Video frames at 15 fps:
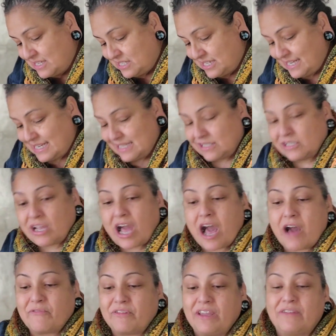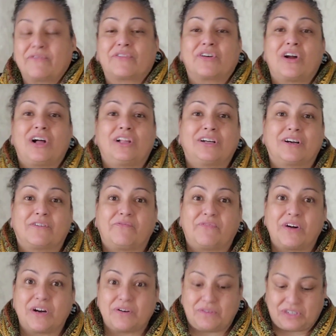She gets coffee for all her
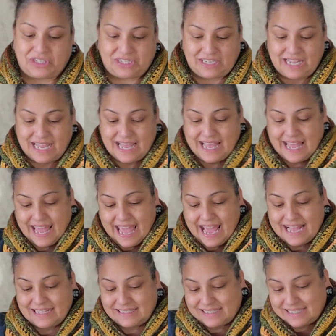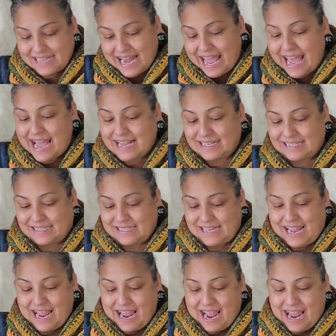folks and snacks.
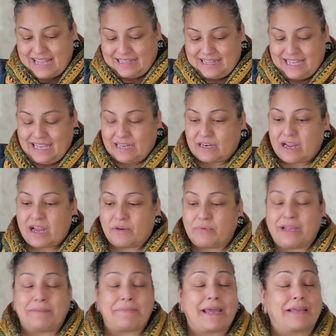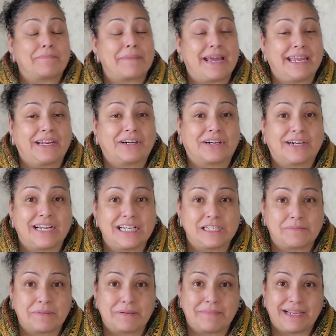I think Red Bank Mike, her
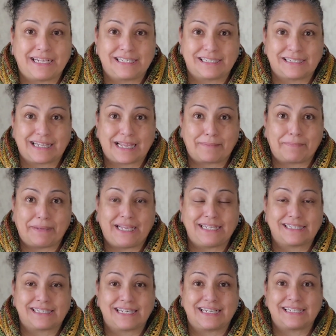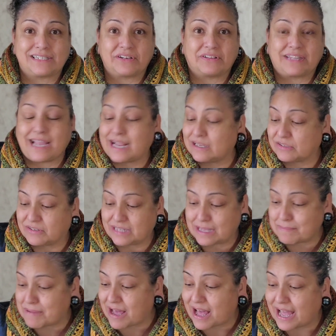husband, makes like pizzas or things where
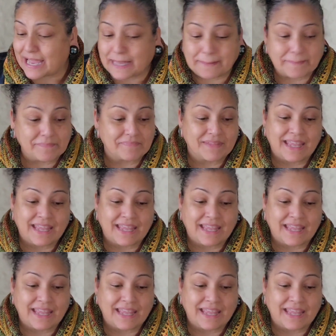they buy.